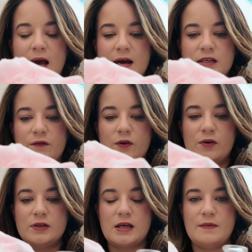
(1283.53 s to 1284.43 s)
candy
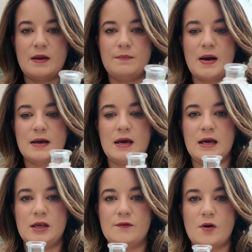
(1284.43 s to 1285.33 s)
floss, and then back
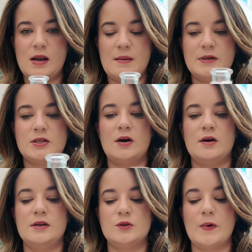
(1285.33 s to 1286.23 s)
here you've got a lemon
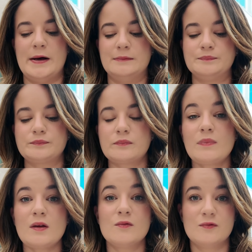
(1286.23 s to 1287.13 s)
tart as well.
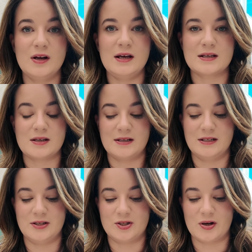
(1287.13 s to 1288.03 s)
Really
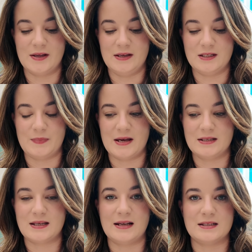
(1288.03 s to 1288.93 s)
excited to try these
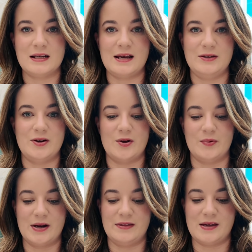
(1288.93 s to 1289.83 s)
bits and to let you know
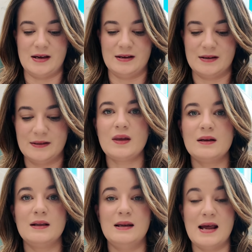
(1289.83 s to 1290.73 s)
what I think.
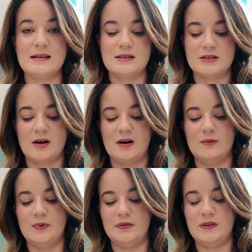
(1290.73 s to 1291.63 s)
Let's
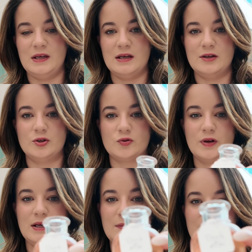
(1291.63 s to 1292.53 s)
start with the
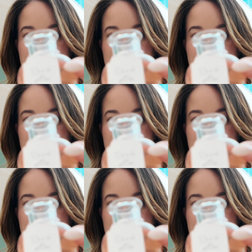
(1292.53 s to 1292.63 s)
drink